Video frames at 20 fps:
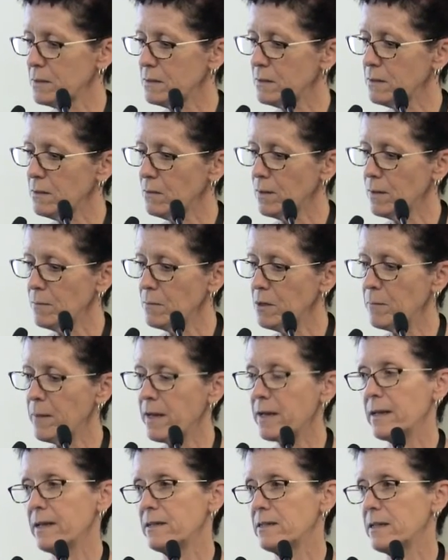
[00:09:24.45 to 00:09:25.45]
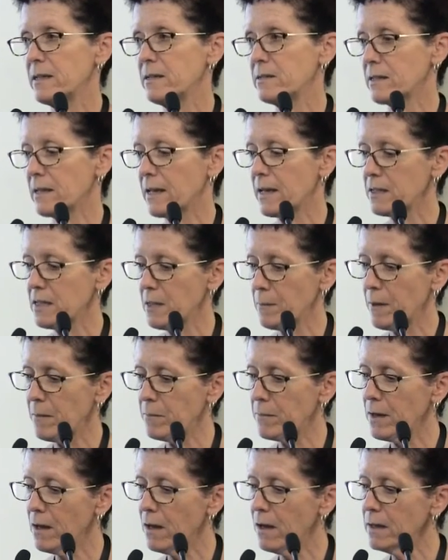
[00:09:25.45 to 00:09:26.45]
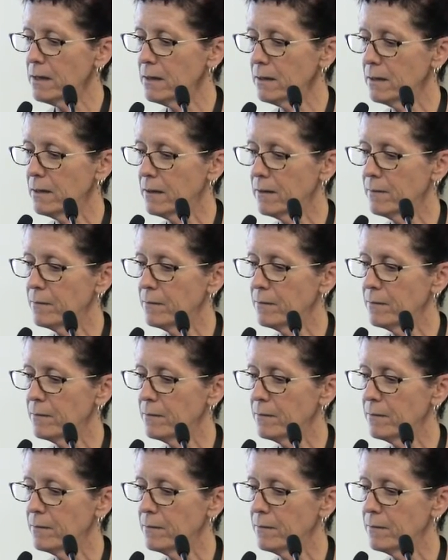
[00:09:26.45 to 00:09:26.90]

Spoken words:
so you may need to escalate them up the line.